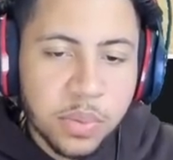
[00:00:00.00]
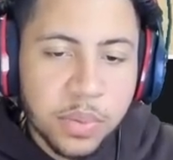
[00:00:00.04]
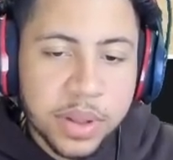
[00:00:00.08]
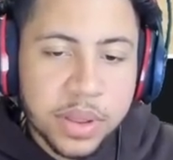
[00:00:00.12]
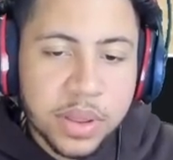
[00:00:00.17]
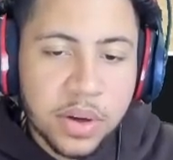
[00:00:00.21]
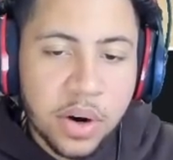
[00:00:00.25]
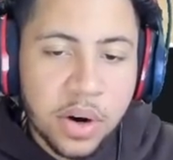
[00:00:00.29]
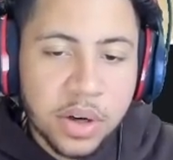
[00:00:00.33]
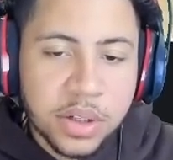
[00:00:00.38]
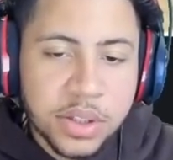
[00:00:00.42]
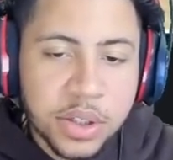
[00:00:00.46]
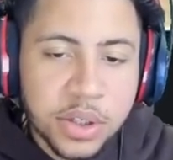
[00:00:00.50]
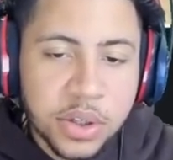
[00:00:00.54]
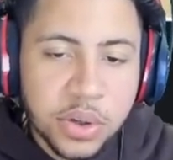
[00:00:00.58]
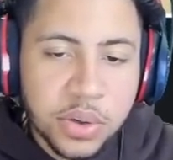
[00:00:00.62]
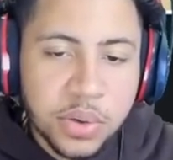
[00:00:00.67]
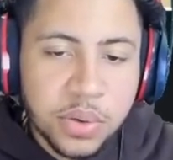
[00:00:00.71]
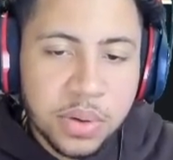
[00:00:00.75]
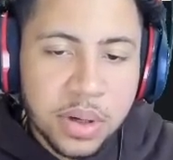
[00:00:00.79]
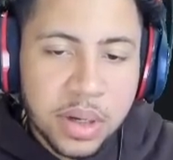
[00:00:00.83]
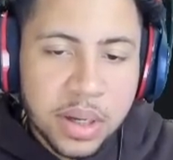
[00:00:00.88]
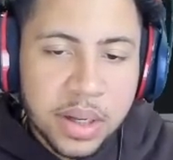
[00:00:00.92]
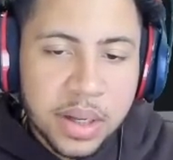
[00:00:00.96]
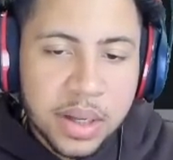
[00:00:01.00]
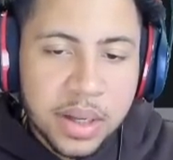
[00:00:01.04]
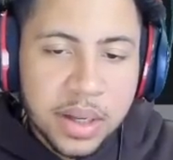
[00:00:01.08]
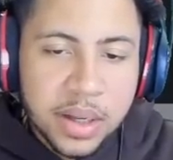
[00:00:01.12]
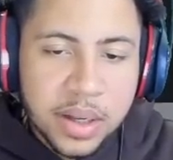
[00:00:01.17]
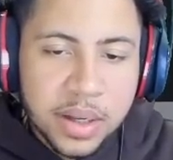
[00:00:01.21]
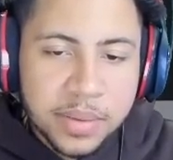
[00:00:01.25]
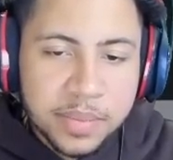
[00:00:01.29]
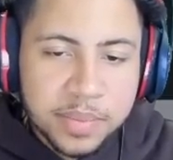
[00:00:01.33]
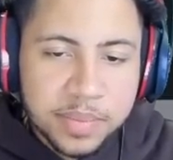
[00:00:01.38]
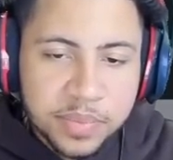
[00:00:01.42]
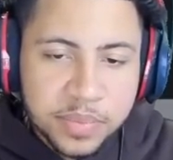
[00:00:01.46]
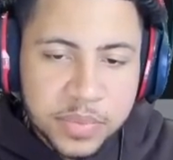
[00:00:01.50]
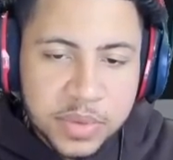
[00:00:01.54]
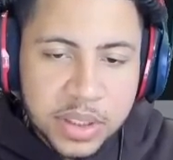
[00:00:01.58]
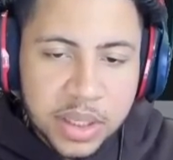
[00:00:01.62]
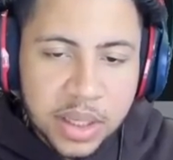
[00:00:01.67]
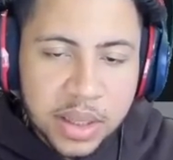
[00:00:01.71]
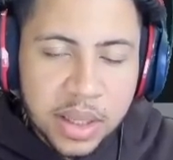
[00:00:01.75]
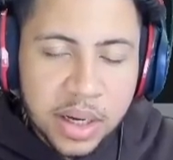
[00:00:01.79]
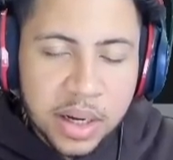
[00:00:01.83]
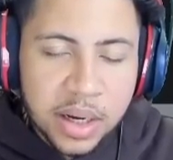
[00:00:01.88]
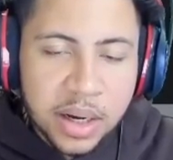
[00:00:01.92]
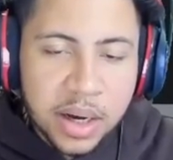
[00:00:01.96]
with R2
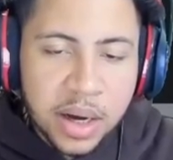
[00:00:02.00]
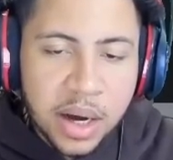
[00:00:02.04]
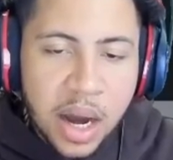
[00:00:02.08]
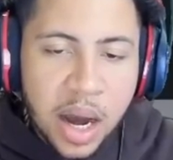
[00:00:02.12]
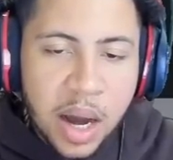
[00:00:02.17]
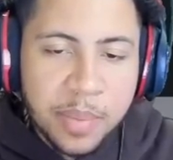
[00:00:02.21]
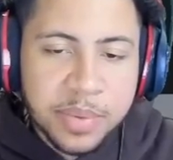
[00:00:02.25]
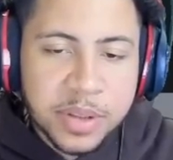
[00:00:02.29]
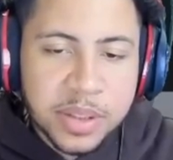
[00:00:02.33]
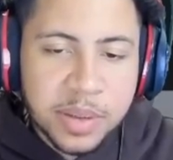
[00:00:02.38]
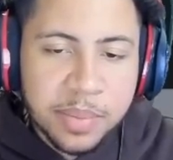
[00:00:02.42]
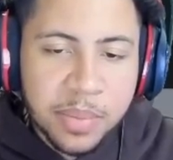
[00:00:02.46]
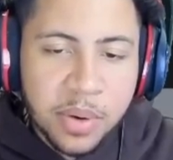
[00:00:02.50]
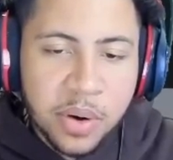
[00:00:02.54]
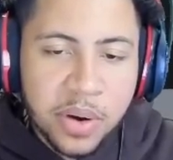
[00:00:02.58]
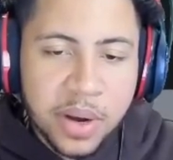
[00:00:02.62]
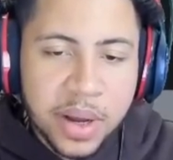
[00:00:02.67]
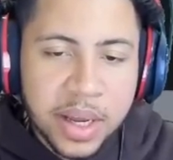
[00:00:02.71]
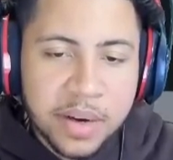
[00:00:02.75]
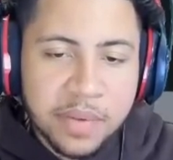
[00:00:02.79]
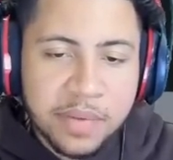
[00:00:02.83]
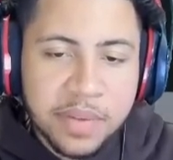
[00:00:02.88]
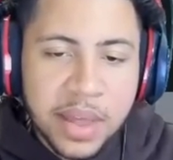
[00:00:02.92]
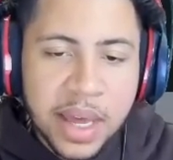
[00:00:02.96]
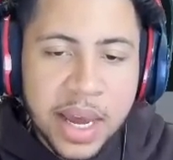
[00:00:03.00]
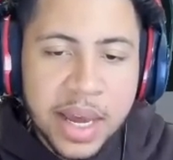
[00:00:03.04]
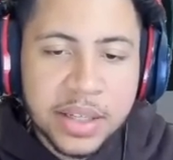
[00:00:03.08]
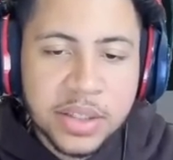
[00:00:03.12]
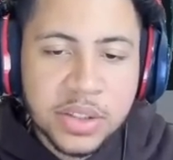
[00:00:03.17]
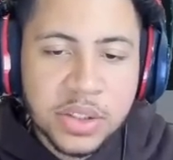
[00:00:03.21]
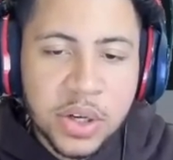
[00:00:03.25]
to the opposite ball hand of that.